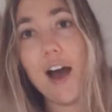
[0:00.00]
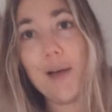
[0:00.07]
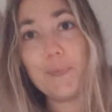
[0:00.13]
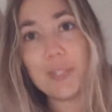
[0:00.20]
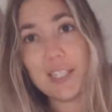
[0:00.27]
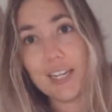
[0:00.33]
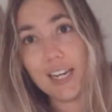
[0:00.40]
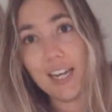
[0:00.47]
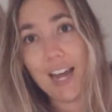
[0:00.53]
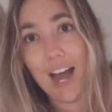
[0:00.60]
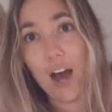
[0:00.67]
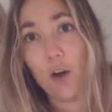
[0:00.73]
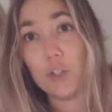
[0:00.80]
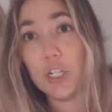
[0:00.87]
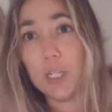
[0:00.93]
Stick it
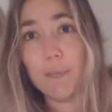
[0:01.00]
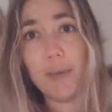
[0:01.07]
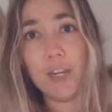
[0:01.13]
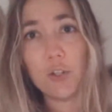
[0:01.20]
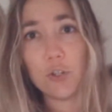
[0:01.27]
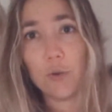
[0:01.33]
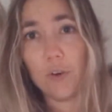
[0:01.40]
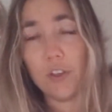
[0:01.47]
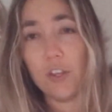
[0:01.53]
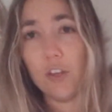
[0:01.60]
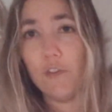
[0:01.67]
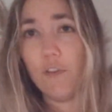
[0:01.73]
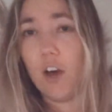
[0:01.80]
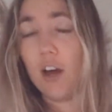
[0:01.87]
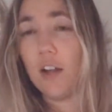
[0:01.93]
out. Just make sure that
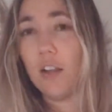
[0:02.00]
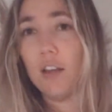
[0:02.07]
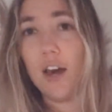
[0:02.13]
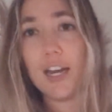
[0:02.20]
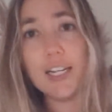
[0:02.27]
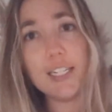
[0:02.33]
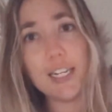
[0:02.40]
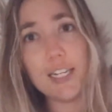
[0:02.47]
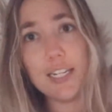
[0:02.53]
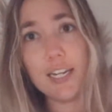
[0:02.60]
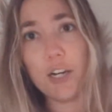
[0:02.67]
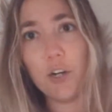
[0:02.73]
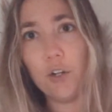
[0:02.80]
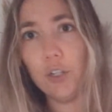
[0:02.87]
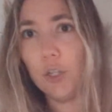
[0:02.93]
you've got a lot of
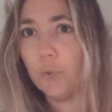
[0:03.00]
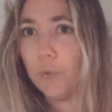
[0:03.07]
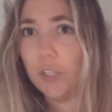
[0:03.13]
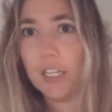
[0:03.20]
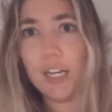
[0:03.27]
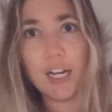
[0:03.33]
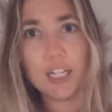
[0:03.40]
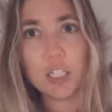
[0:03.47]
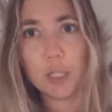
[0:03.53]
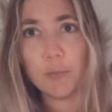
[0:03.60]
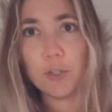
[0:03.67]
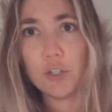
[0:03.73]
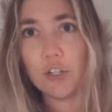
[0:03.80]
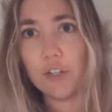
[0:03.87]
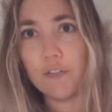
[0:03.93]
detail. You're really
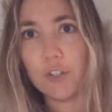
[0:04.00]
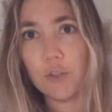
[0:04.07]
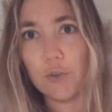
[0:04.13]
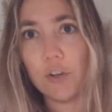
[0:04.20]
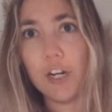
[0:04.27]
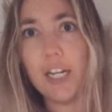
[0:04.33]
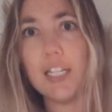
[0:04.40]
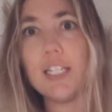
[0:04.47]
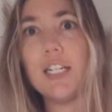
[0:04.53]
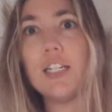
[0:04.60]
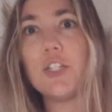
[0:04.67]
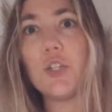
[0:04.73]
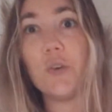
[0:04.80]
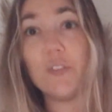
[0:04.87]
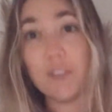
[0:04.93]
customer service
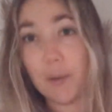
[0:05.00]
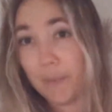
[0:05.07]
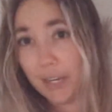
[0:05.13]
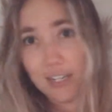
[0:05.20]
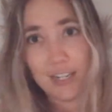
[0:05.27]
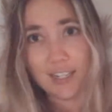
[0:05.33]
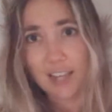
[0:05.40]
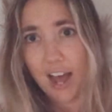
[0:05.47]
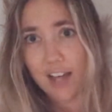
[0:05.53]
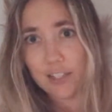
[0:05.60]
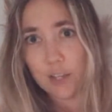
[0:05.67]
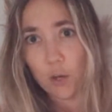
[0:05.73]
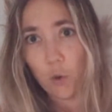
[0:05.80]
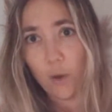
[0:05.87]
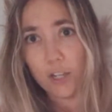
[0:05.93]
oriented. So if somebody does
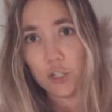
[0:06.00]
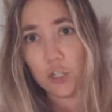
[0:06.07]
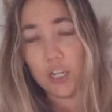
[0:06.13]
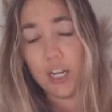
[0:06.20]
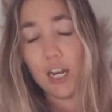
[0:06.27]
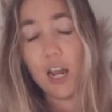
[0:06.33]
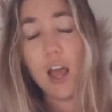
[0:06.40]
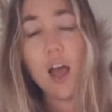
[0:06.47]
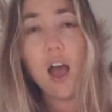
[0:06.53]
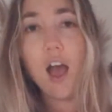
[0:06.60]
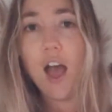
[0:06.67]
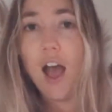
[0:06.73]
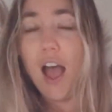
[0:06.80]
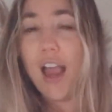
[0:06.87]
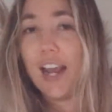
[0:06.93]
ask a question,
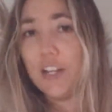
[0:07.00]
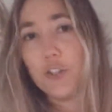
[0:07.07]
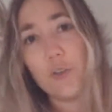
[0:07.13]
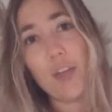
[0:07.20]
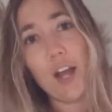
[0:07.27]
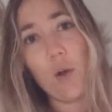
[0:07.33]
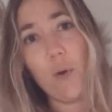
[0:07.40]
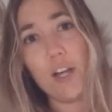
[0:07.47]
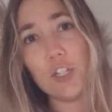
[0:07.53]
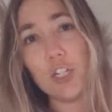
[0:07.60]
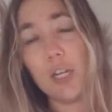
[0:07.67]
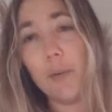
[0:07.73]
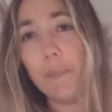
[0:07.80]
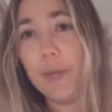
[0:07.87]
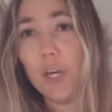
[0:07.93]
answer that
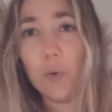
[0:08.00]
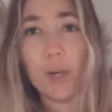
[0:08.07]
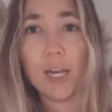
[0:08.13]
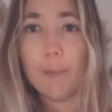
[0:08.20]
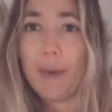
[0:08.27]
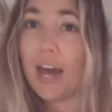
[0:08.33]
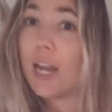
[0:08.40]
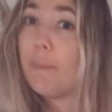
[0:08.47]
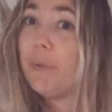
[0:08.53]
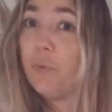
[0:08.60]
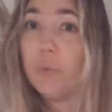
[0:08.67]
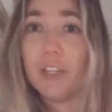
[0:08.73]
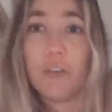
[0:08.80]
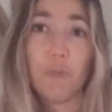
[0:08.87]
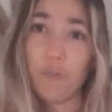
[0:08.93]
question, be quick about it, be
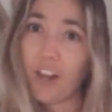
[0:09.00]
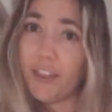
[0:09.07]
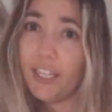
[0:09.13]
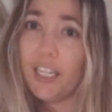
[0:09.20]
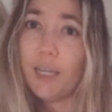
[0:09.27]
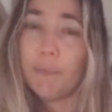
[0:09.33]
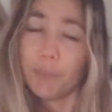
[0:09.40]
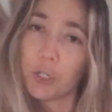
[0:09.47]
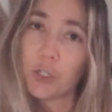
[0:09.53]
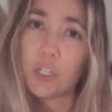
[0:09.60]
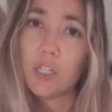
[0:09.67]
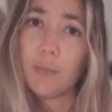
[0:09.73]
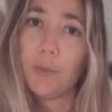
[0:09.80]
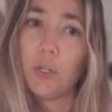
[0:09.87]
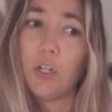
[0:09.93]
really friendly and
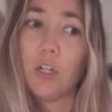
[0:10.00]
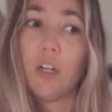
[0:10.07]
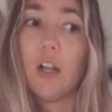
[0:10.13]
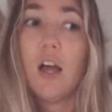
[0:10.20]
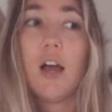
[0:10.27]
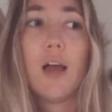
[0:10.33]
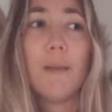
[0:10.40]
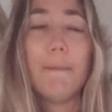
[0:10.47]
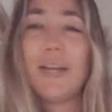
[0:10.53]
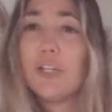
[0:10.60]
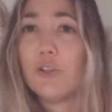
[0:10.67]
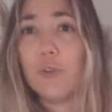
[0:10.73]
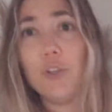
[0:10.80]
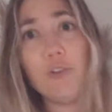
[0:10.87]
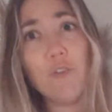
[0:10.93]
personable, make
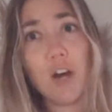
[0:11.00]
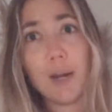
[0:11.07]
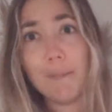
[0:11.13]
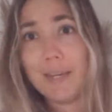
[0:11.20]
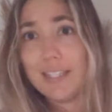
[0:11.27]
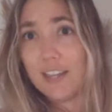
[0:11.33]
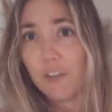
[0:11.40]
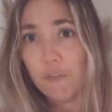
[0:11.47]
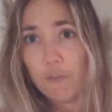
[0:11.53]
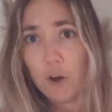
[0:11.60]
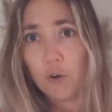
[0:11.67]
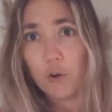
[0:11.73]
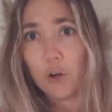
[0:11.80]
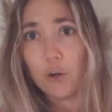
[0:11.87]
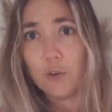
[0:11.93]
sure that you've got amazing
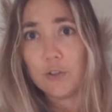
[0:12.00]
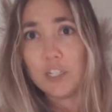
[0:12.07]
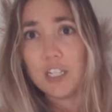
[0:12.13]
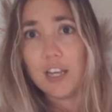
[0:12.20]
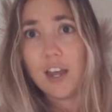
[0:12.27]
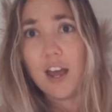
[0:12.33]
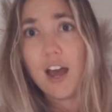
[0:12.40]
photos,